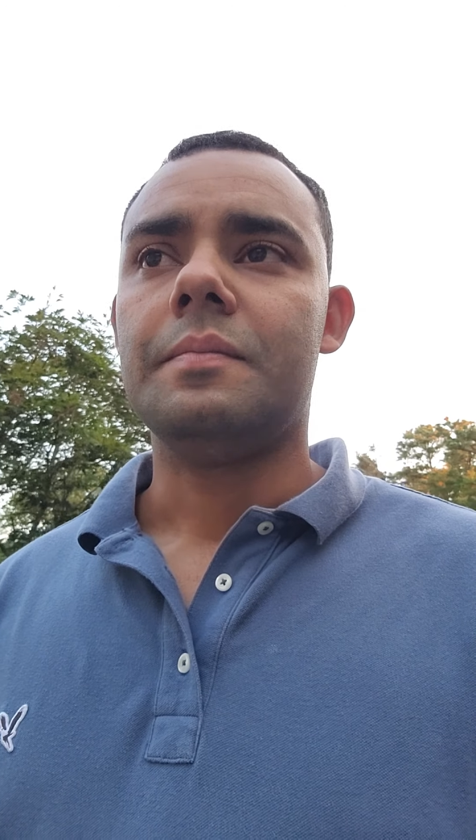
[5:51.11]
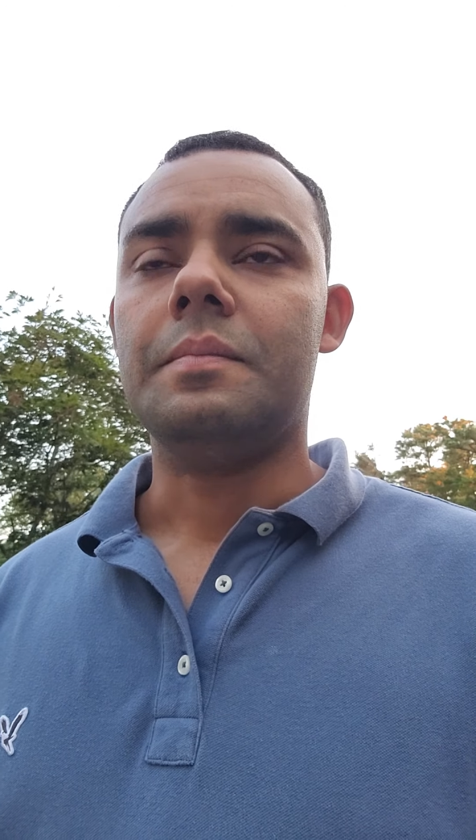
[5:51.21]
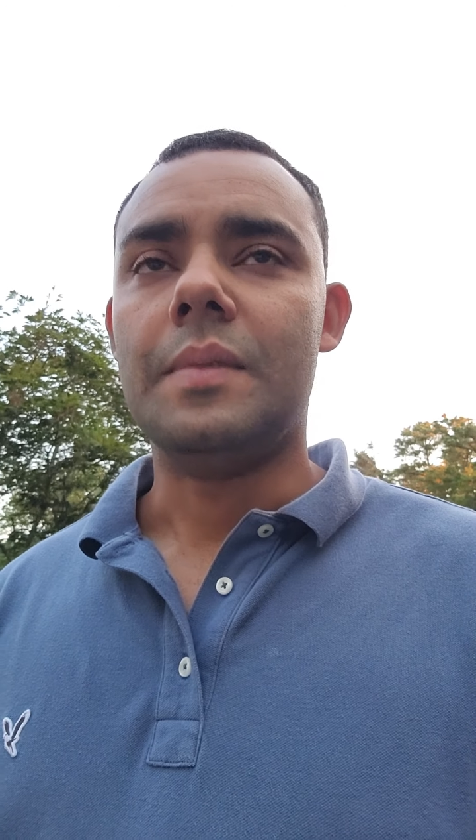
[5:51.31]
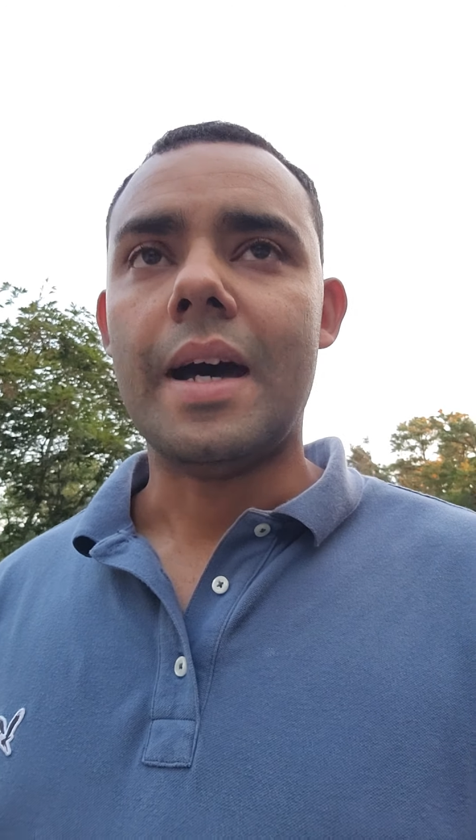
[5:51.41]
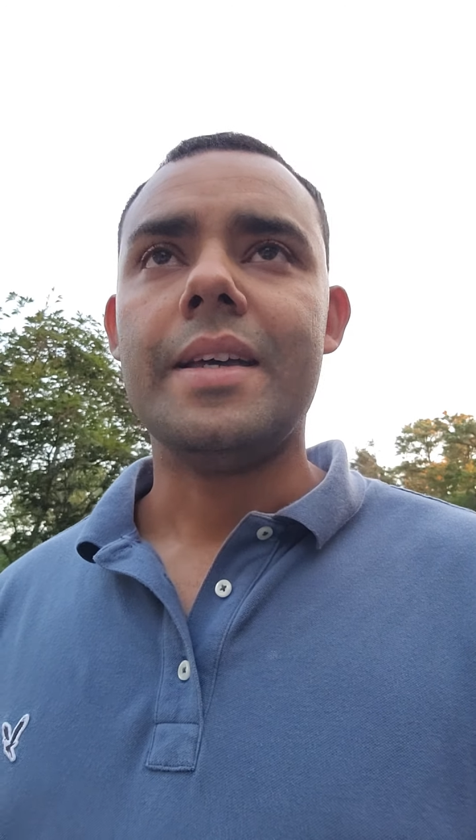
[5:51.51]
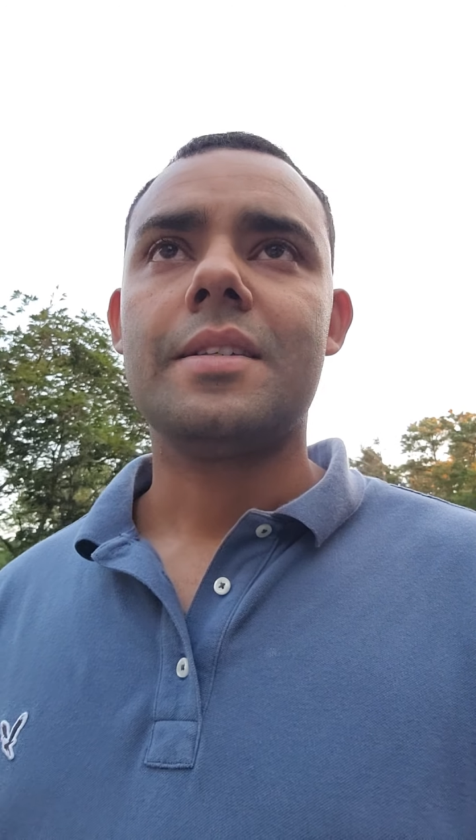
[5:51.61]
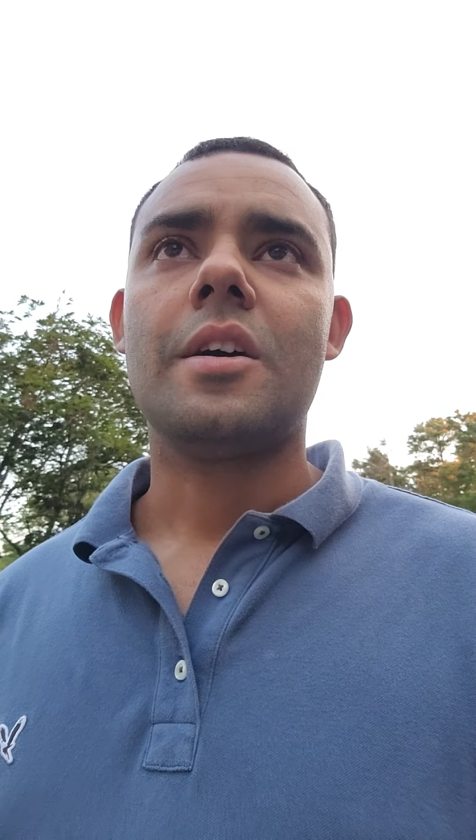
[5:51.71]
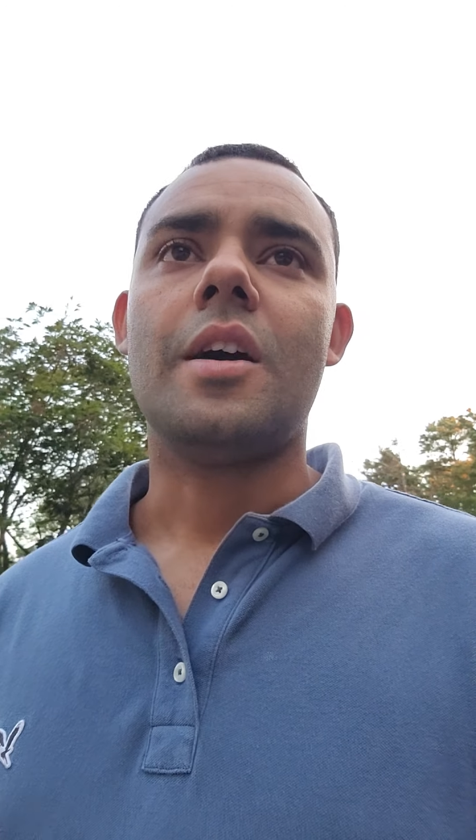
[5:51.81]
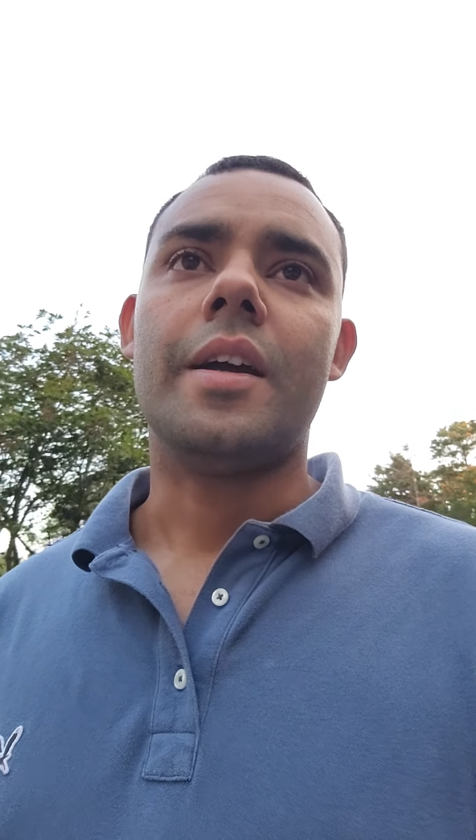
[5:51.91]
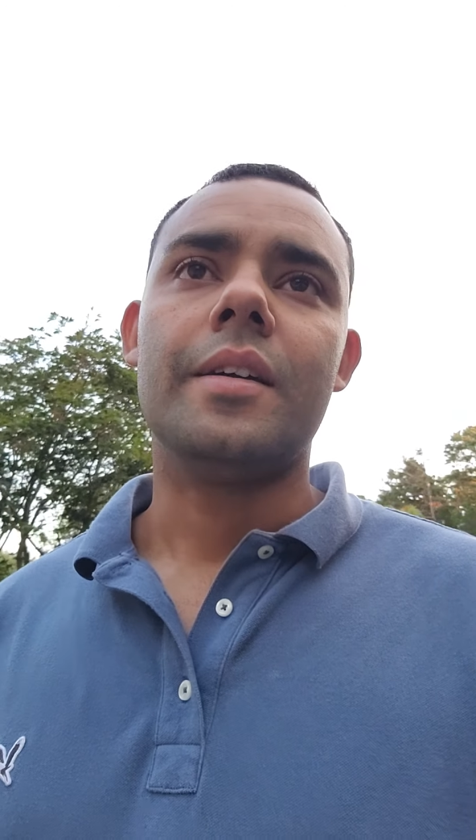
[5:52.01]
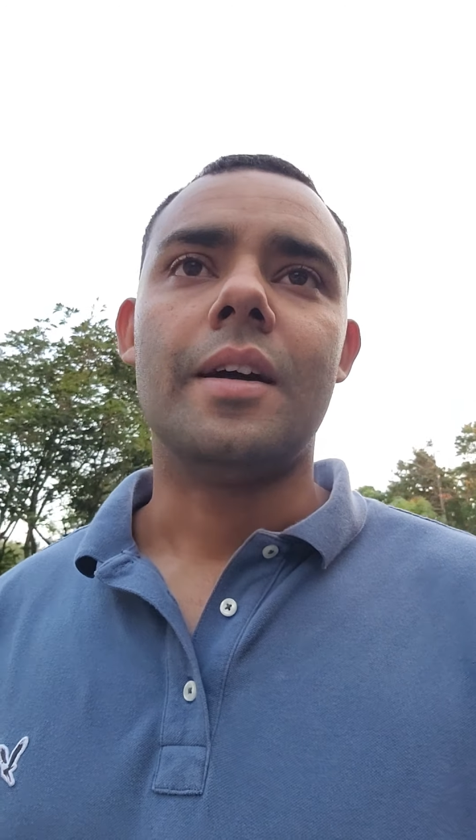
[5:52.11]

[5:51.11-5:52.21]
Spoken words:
nice car.